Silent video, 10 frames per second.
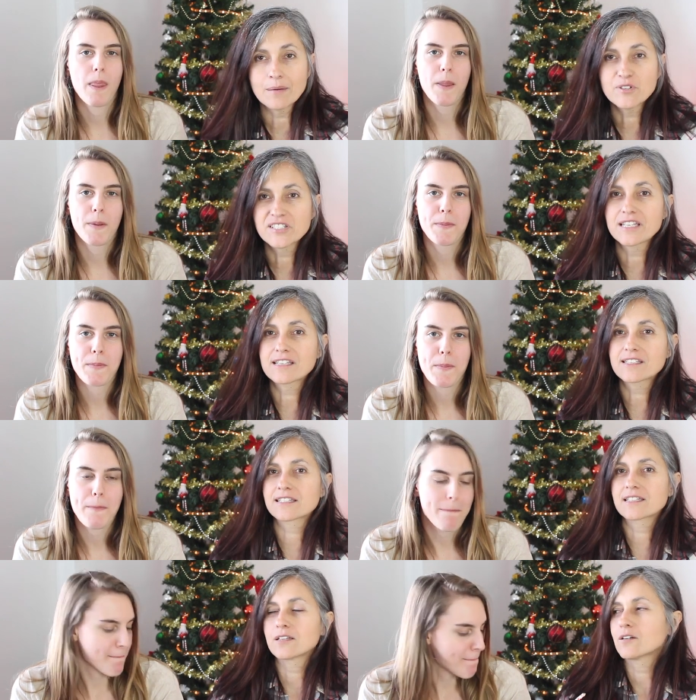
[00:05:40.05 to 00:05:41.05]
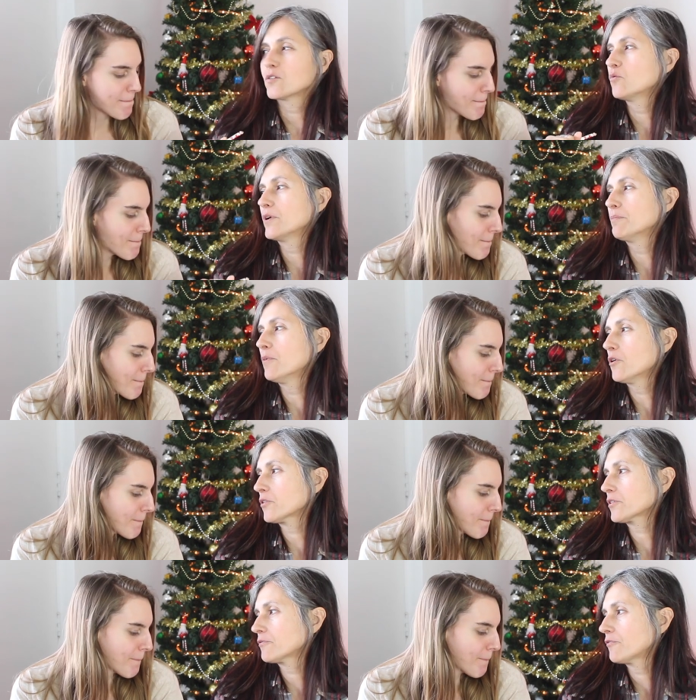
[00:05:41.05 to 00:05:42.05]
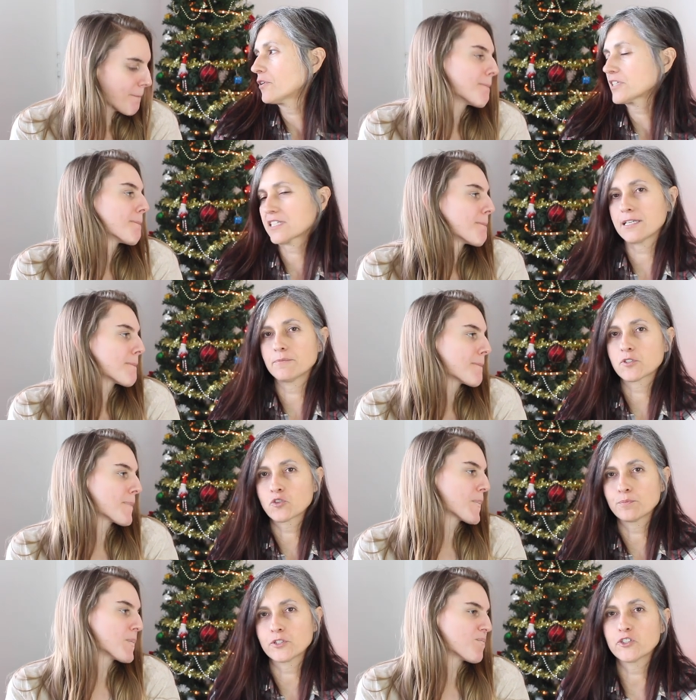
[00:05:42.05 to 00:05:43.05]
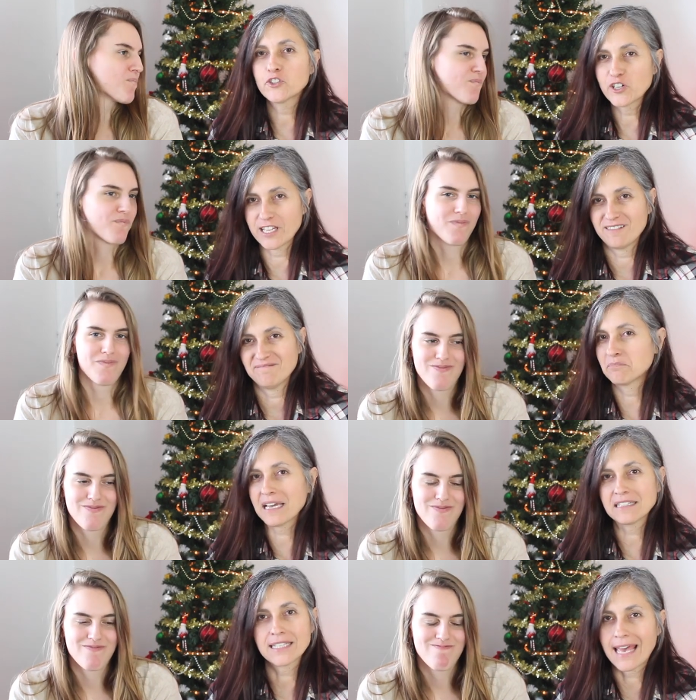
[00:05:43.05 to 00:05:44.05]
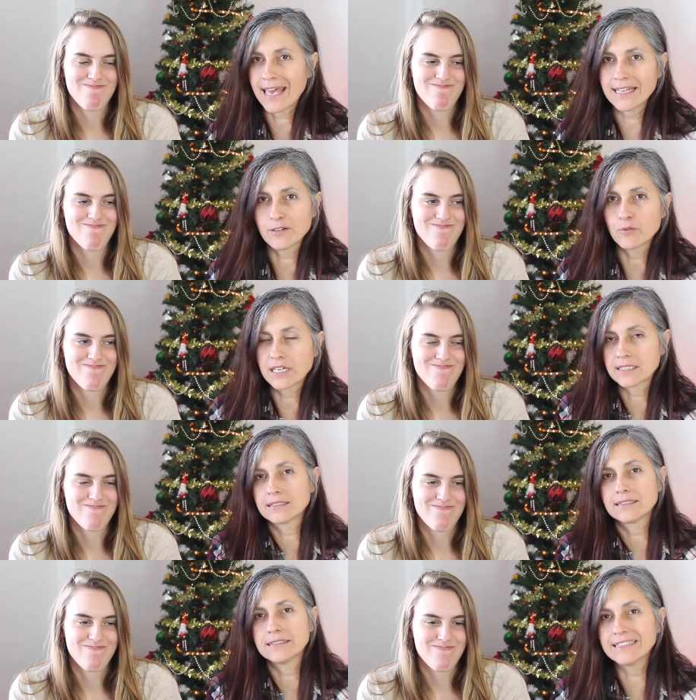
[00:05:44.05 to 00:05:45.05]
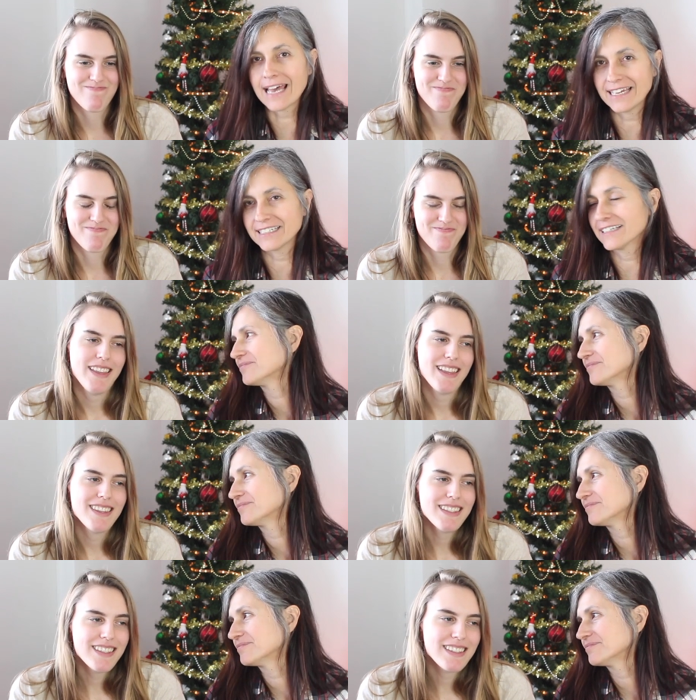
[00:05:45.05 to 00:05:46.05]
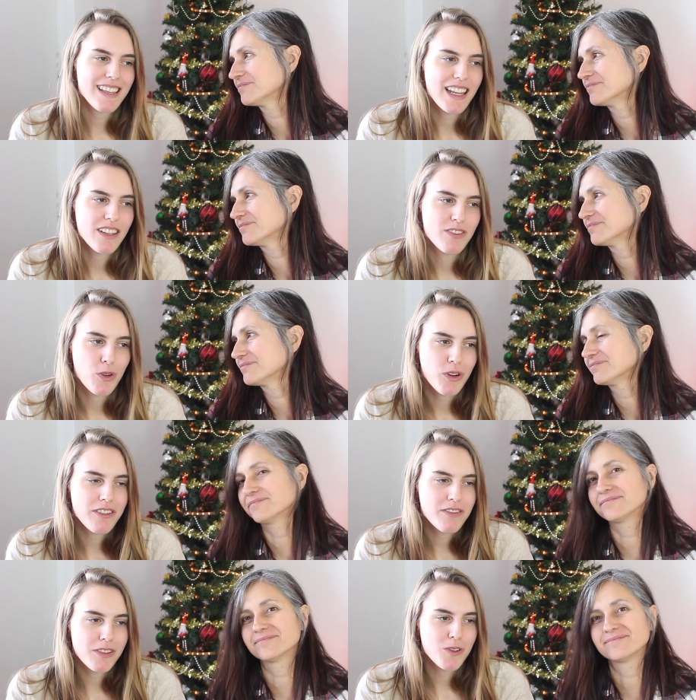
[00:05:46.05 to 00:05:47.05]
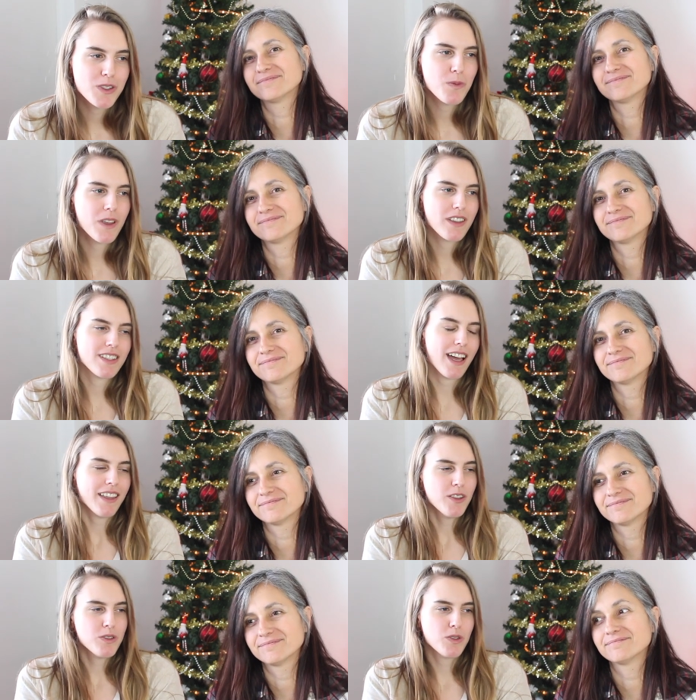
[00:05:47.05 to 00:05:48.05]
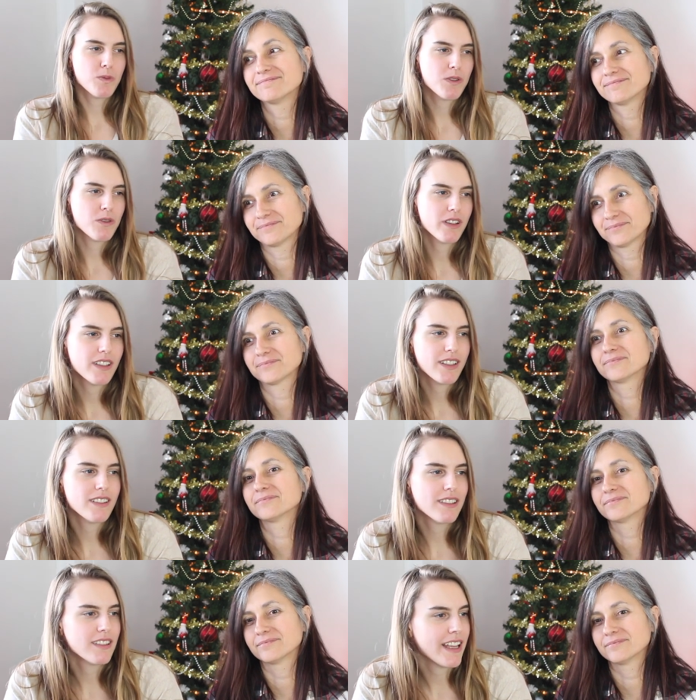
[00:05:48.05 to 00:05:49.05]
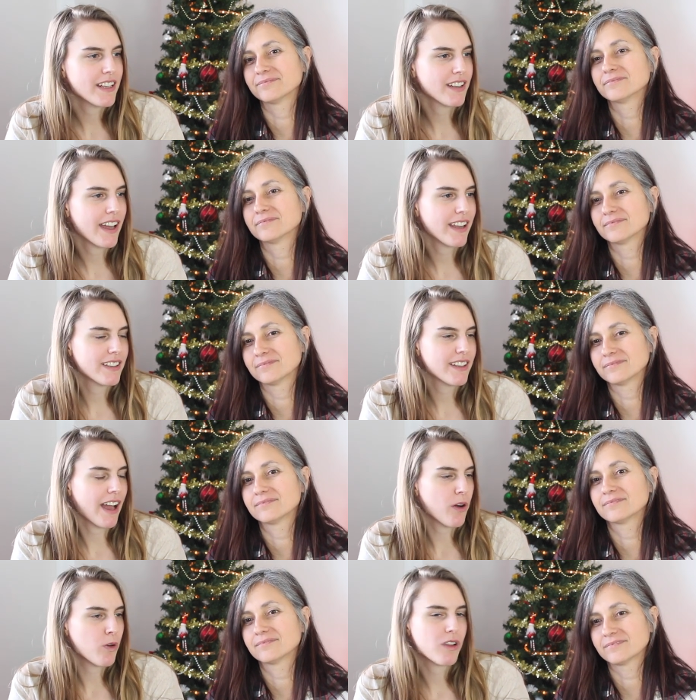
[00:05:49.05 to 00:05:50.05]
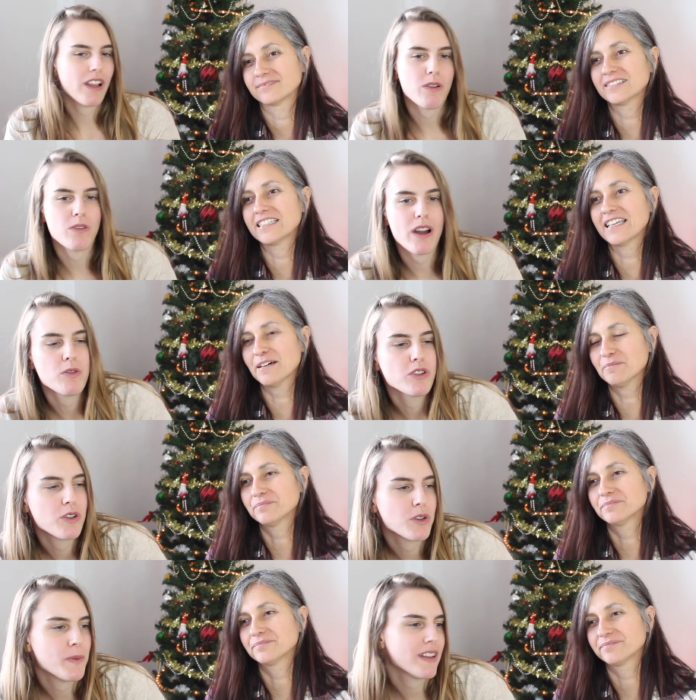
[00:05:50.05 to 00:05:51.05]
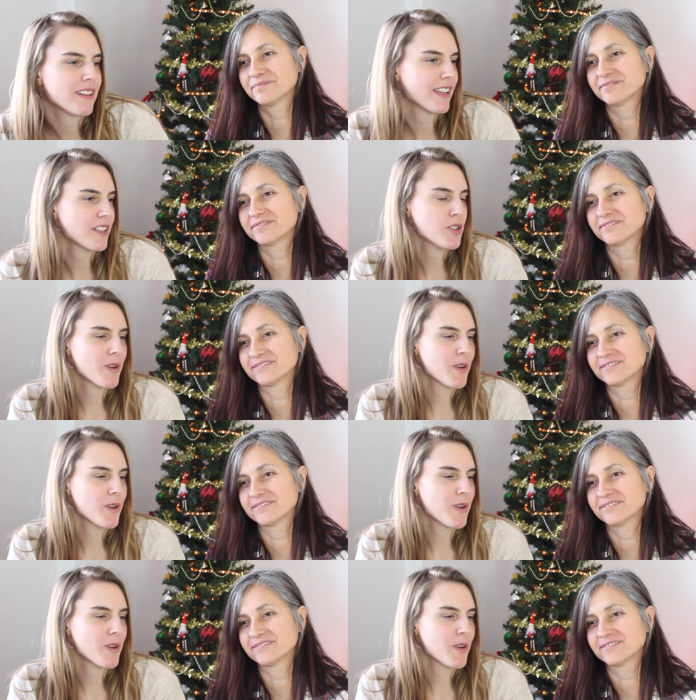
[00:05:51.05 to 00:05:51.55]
Speaker 1: Number six we both fall asleep super early. By 10, we are dead.
Speaker 2: Yeah, this is kind of your influence because I used to be really late night owl. I, I would go to bed at like